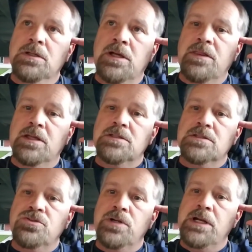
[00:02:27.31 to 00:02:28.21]
I think
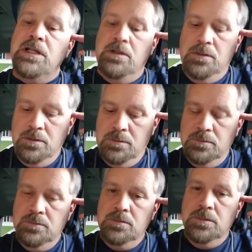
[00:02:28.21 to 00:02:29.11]
it's draining.
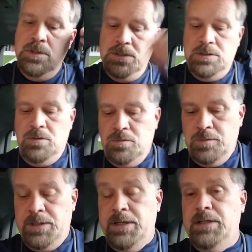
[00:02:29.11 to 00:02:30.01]
So
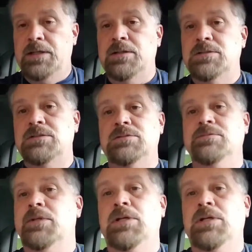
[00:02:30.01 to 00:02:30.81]
what I did is,